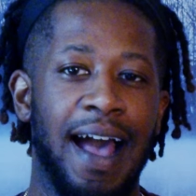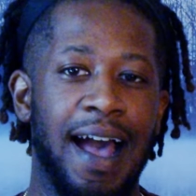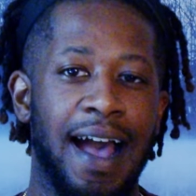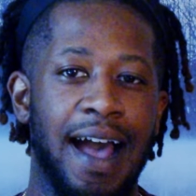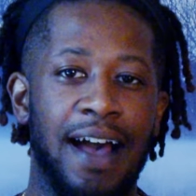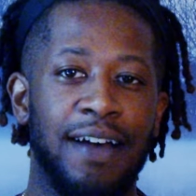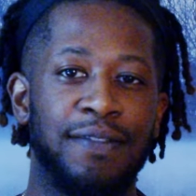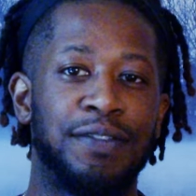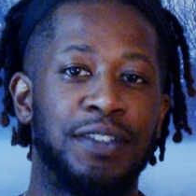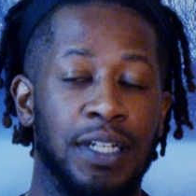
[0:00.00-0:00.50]

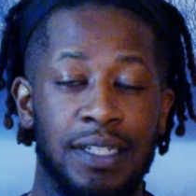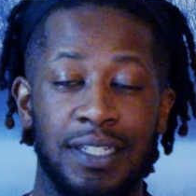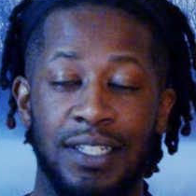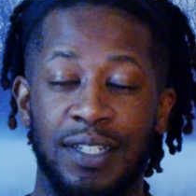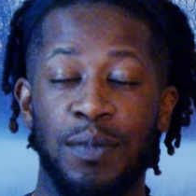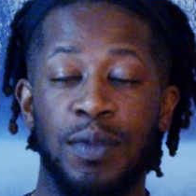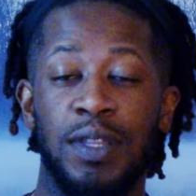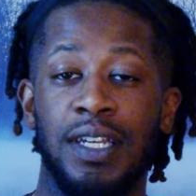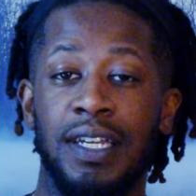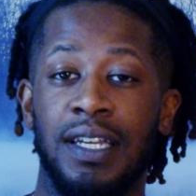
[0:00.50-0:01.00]
I've done some
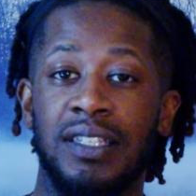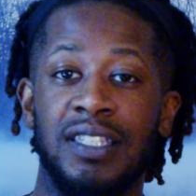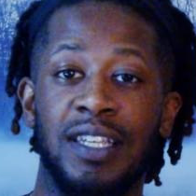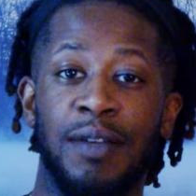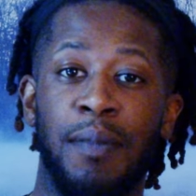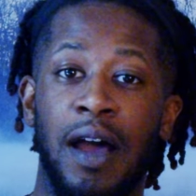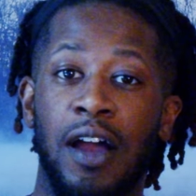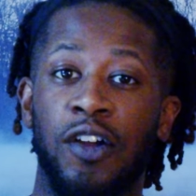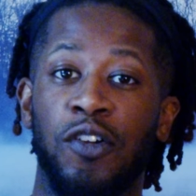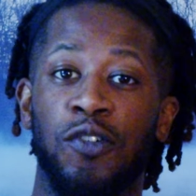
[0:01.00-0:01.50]
things in
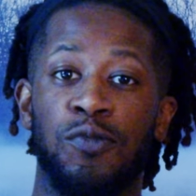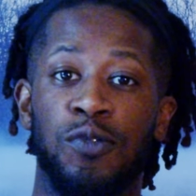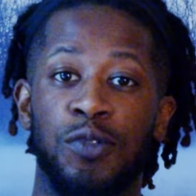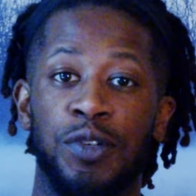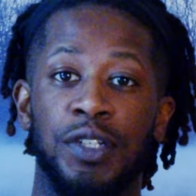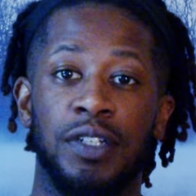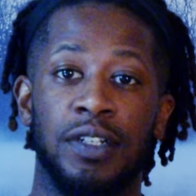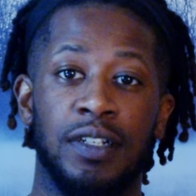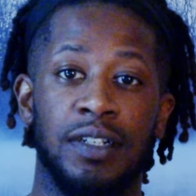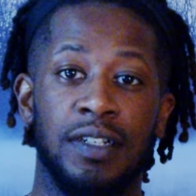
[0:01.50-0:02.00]
my
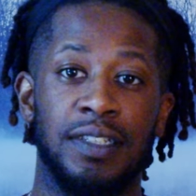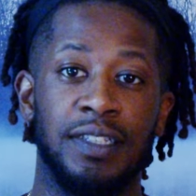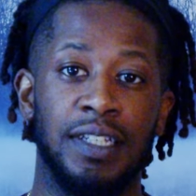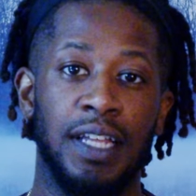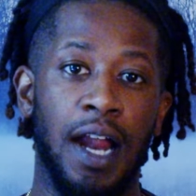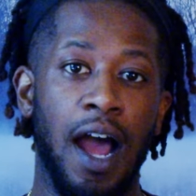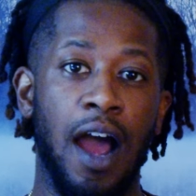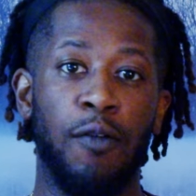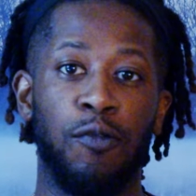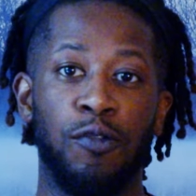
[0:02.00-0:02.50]
career
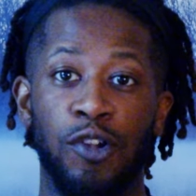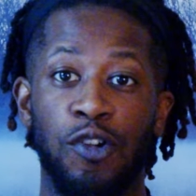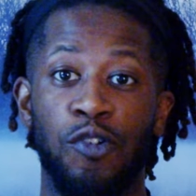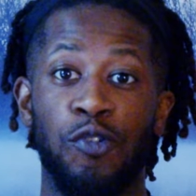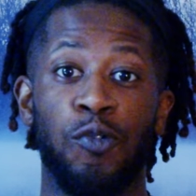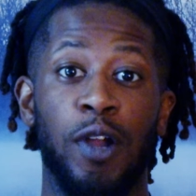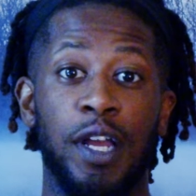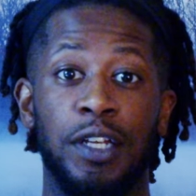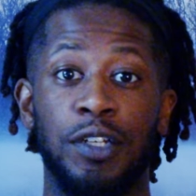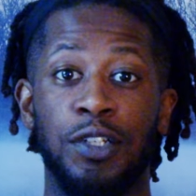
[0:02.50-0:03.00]
that I
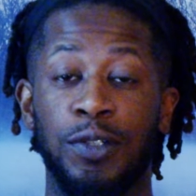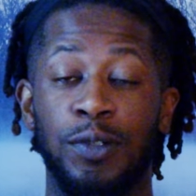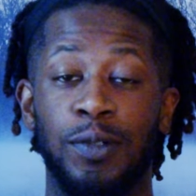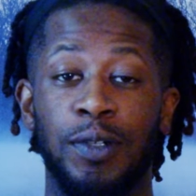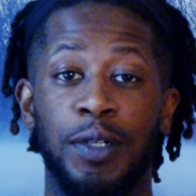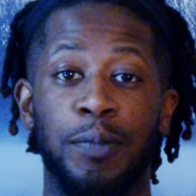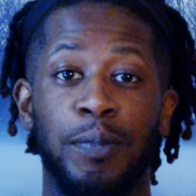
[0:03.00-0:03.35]
regret doing,